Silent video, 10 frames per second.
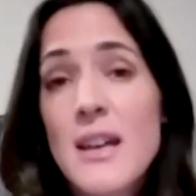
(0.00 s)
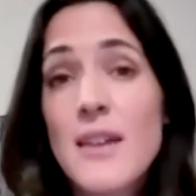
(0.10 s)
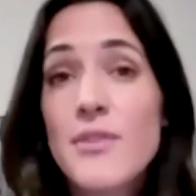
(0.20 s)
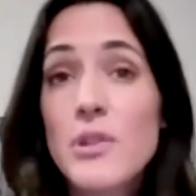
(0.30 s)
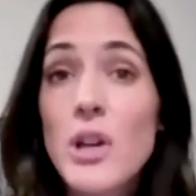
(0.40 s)

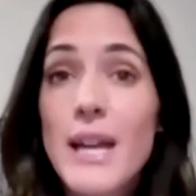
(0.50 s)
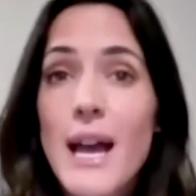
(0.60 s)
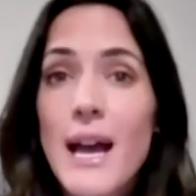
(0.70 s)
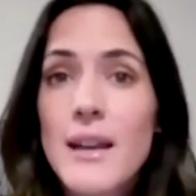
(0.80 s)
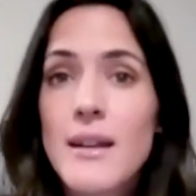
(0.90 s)
If you look
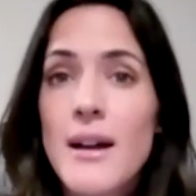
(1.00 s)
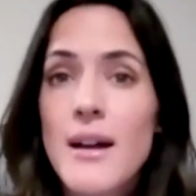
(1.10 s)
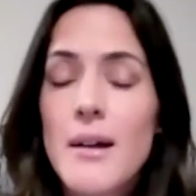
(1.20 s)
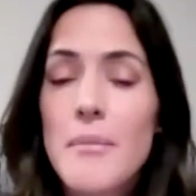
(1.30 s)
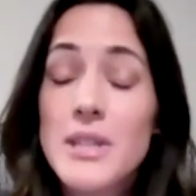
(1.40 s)
at
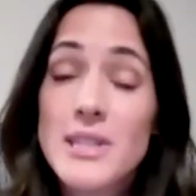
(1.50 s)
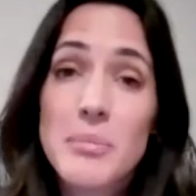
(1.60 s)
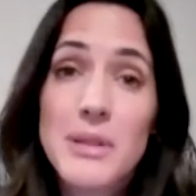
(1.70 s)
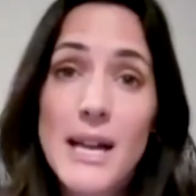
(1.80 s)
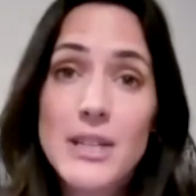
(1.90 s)
the
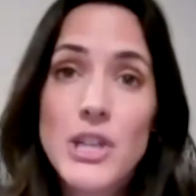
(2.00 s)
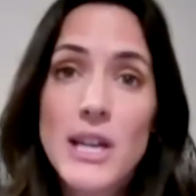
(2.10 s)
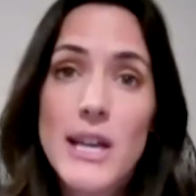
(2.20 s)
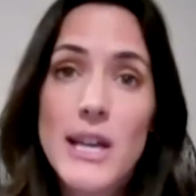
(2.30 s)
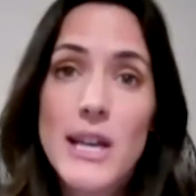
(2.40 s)
supply
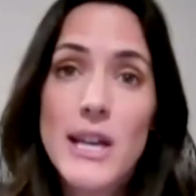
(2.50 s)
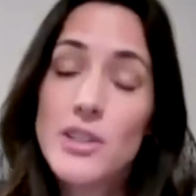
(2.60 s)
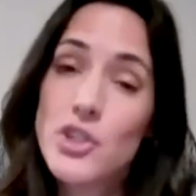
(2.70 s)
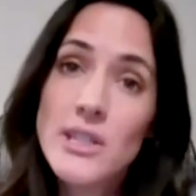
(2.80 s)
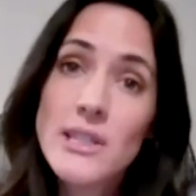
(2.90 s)
chain
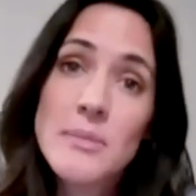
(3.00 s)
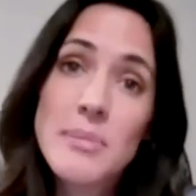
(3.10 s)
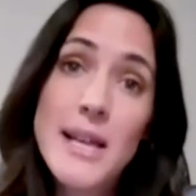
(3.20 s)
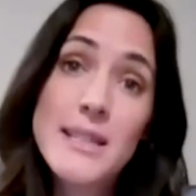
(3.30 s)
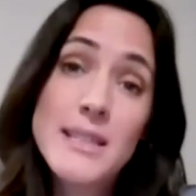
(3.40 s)
logistics
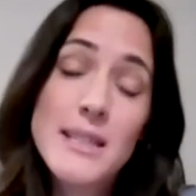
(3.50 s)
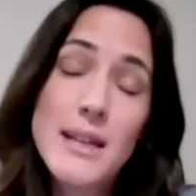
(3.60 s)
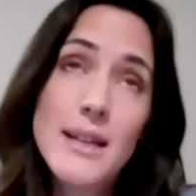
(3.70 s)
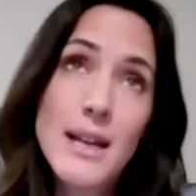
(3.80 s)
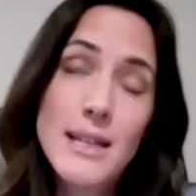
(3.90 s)

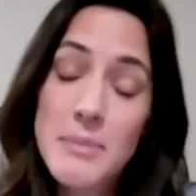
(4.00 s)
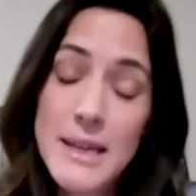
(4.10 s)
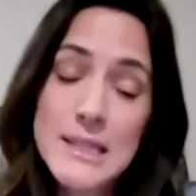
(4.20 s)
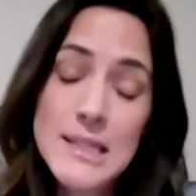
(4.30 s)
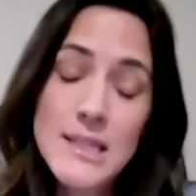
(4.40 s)

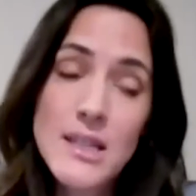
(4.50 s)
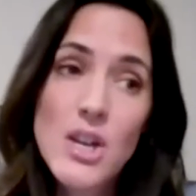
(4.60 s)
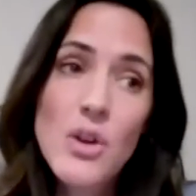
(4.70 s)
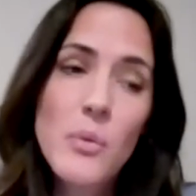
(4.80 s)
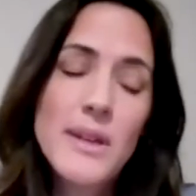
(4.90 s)
space,
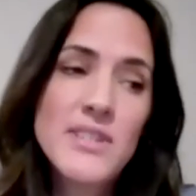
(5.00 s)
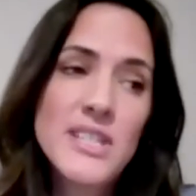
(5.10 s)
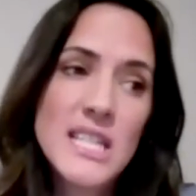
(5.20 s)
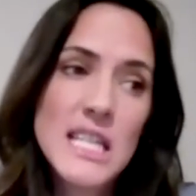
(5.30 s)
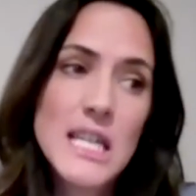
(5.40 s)
we've
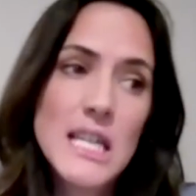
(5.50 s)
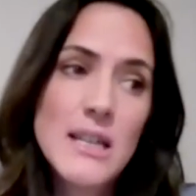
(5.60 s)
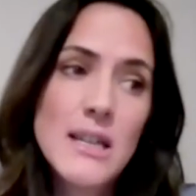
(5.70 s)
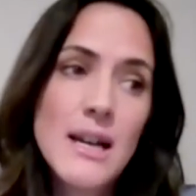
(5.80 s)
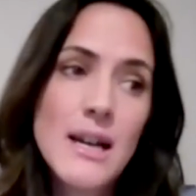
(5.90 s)
seen
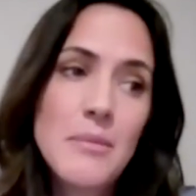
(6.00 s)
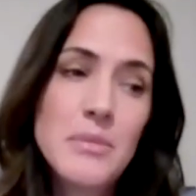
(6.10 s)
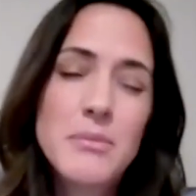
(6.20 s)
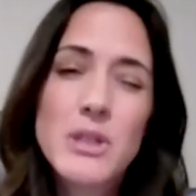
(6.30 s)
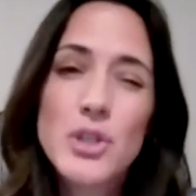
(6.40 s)

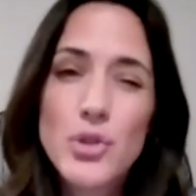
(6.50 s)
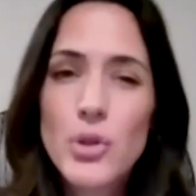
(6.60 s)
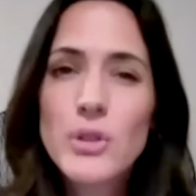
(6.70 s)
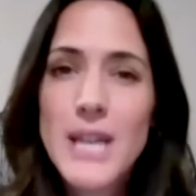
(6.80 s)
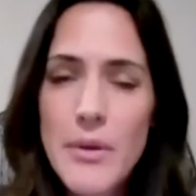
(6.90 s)
some control
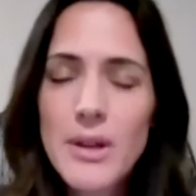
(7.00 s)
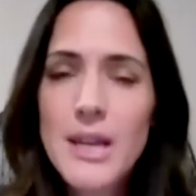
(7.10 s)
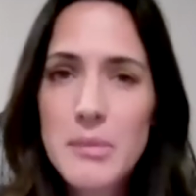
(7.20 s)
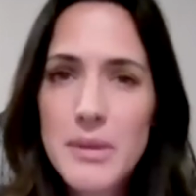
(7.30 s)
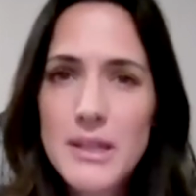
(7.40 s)
tower
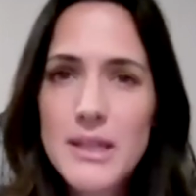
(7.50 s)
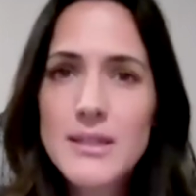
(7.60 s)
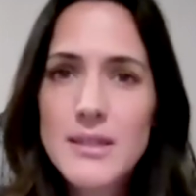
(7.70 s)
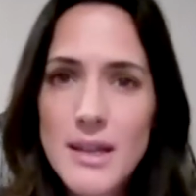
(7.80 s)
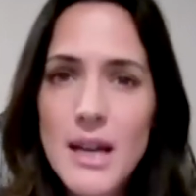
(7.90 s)

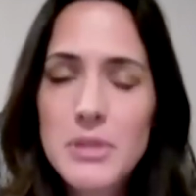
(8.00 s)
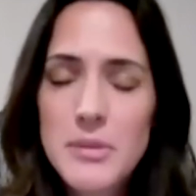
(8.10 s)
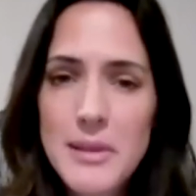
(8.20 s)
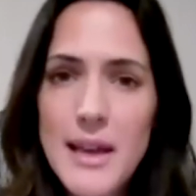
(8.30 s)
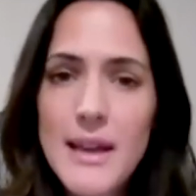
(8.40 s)
capabilities come to
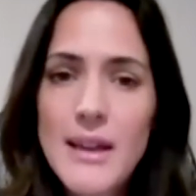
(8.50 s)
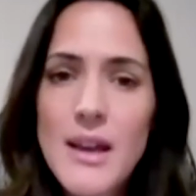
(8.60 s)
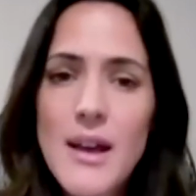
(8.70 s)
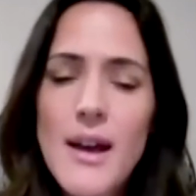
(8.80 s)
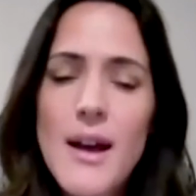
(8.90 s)
play
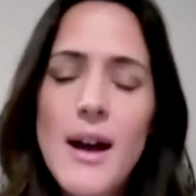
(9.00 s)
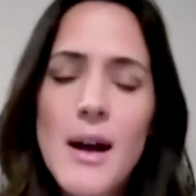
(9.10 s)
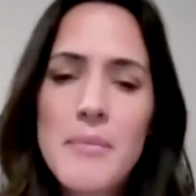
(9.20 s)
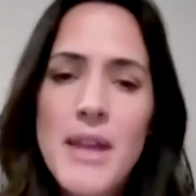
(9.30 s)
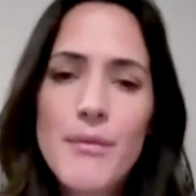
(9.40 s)

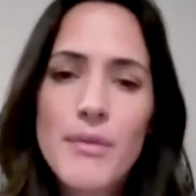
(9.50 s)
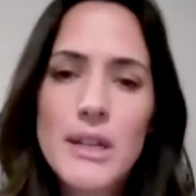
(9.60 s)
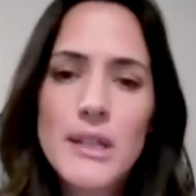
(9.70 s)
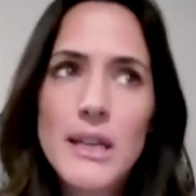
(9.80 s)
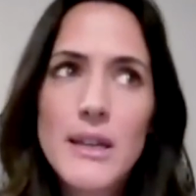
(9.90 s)
that
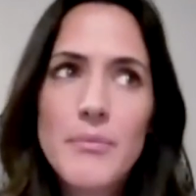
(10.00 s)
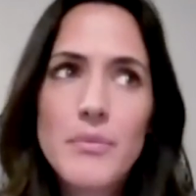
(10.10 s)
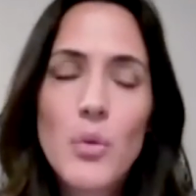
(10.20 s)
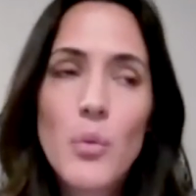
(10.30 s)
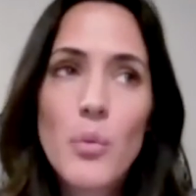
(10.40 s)
really
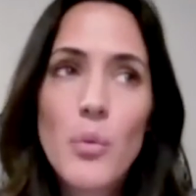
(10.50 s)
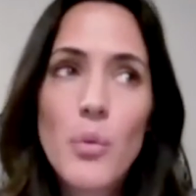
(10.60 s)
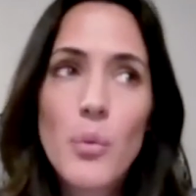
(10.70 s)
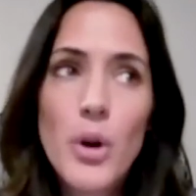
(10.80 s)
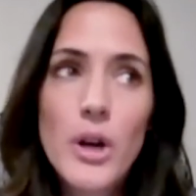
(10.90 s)

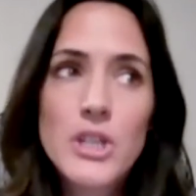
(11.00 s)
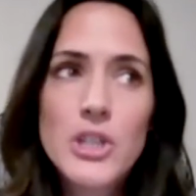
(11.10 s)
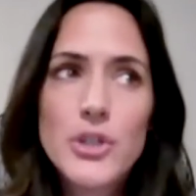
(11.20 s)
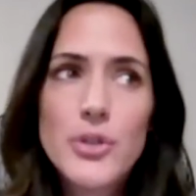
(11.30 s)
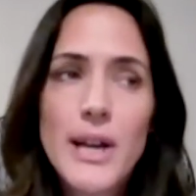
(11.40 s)
work
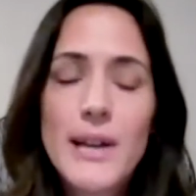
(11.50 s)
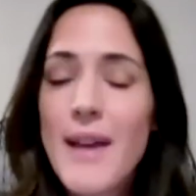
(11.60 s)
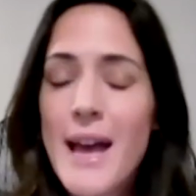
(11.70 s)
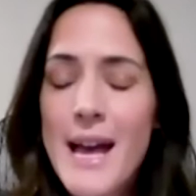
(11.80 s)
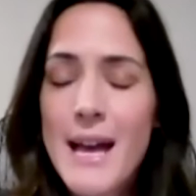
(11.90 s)
to kind of
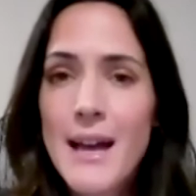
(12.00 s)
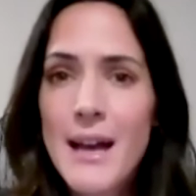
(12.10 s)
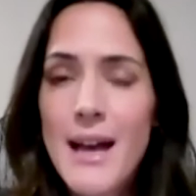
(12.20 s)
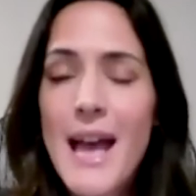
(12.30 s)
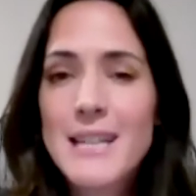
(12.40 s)

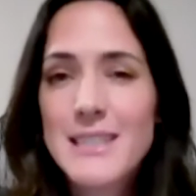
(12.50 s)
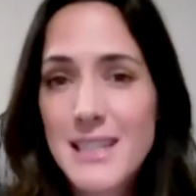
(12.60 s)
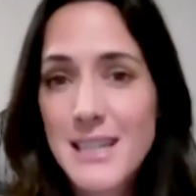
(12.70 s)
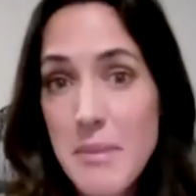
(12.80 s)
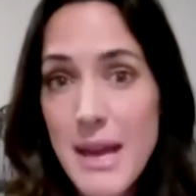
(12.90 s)
act as a
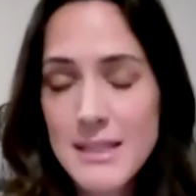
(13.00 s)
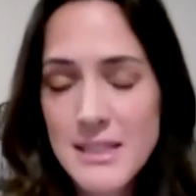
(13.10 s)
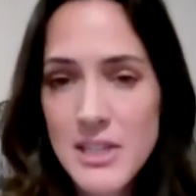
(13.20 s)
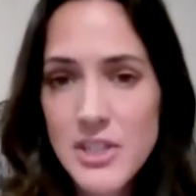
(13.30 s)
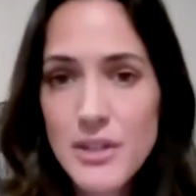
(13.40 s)
command
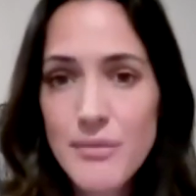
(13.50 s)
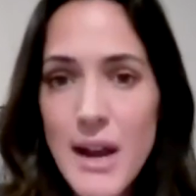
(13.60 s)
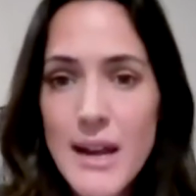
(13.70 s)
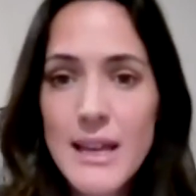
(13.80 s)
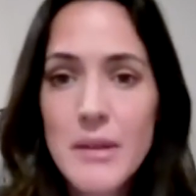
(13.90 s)
center,
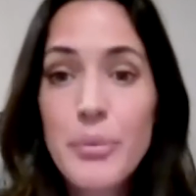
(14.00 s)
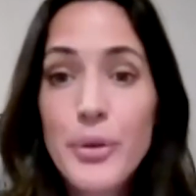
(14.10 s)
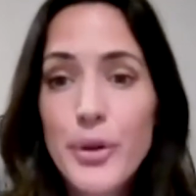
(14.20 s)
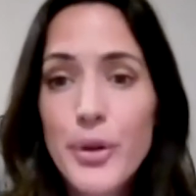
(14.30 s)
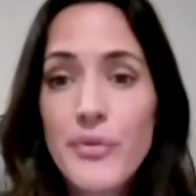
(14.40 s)
right, and
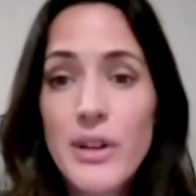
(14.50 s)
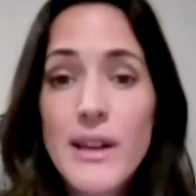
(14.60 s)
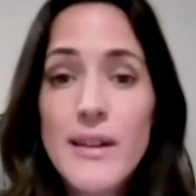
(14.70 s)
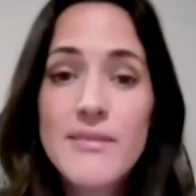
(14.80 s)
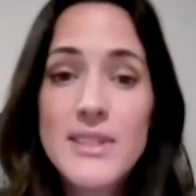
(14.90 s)
improve
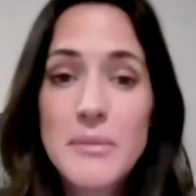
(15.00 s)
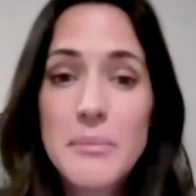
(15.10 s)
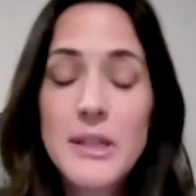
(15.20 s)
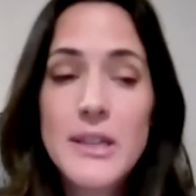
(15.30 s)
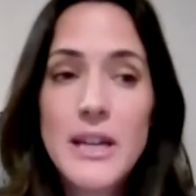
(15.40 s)

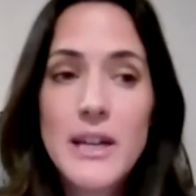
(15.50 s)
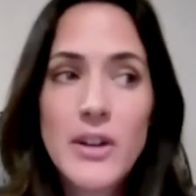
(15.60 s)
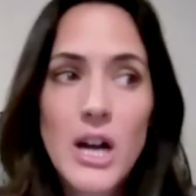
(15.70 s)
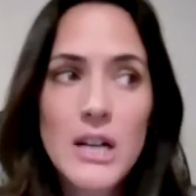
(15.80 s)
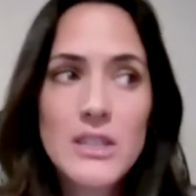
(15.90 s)
visibility
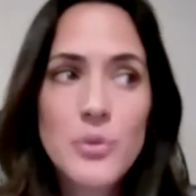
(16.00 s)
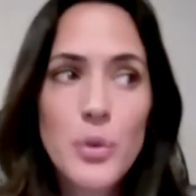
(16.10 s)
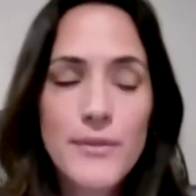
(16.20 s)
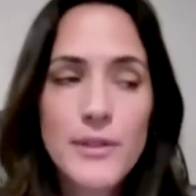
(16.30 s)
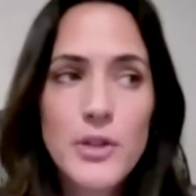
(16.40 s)
across
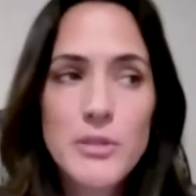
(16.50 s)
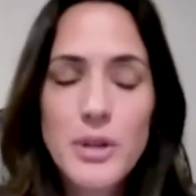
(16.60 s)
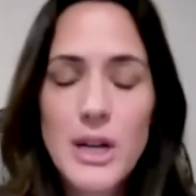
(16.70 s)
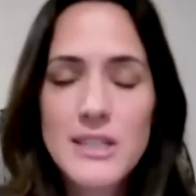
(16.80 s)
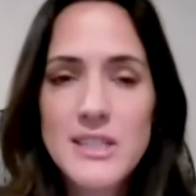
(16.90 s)
workflows and
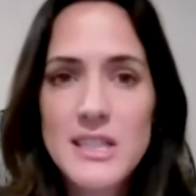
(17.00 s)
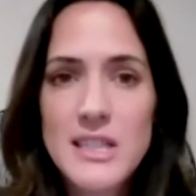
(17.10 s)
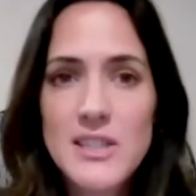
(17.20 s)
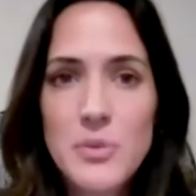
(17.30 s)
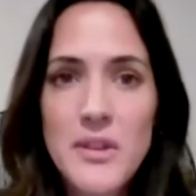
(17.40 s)

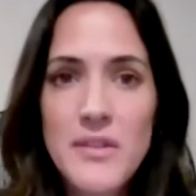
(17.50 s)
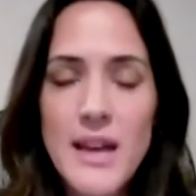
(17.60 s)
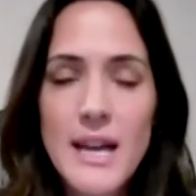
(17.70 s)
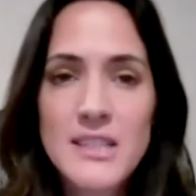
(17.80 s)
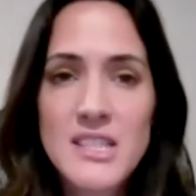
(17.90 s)
processes, whether
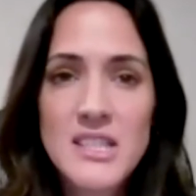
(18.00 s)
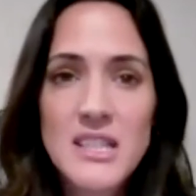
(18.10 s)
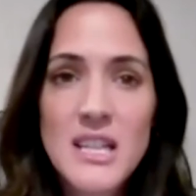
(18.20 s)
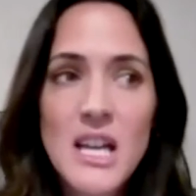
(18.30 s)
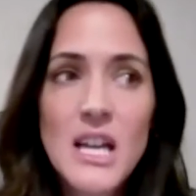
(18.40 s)
that's
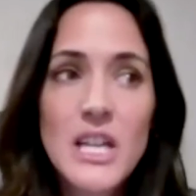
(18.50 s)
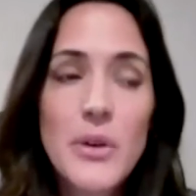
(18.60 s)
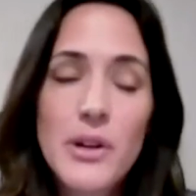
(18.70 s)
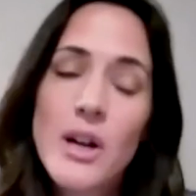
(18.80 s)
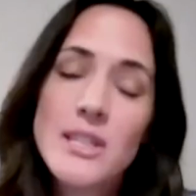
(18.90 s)

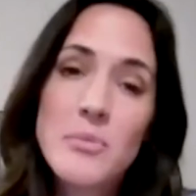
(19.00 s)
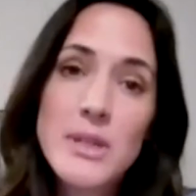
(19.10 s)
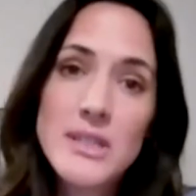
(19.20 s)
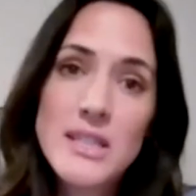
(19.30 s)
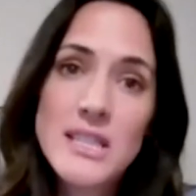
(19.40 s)
across
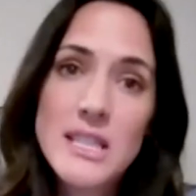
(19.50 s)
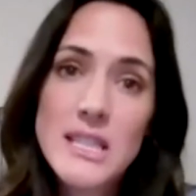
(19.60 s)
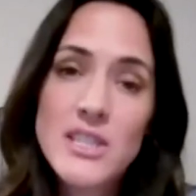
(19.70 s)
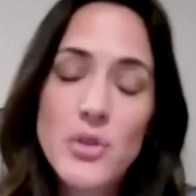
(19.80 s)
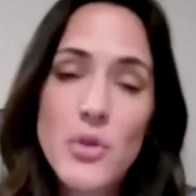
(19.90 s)

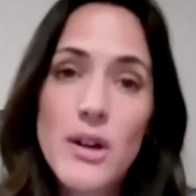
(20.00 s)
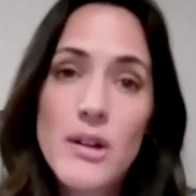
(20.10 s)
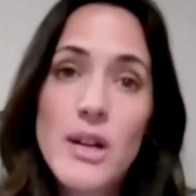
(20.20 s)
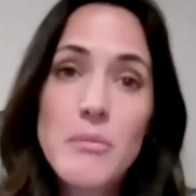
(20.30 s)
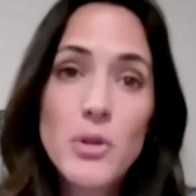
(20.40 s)
businesses
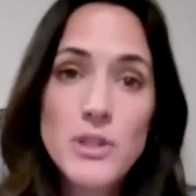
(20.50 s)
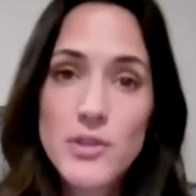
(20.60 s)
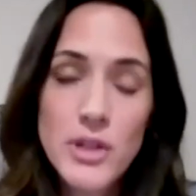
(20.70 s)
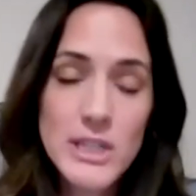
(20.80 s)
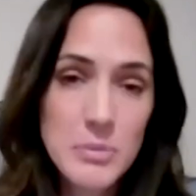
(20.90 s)
or modes of
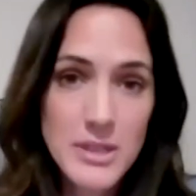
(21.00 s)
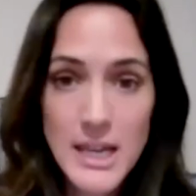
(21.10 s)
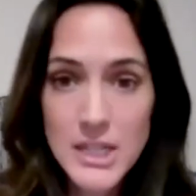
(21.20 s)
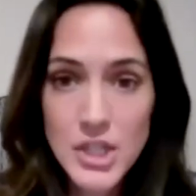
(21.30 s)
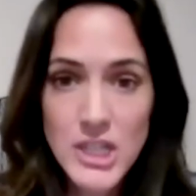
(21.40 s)

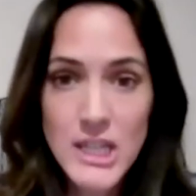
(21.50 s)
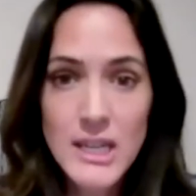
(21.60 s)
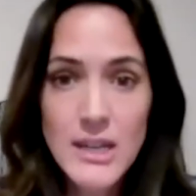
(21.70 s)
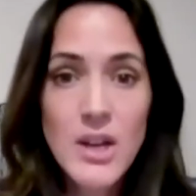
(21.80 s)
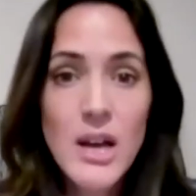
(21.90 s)

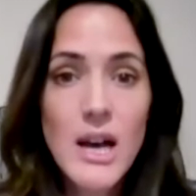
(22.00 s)
transportation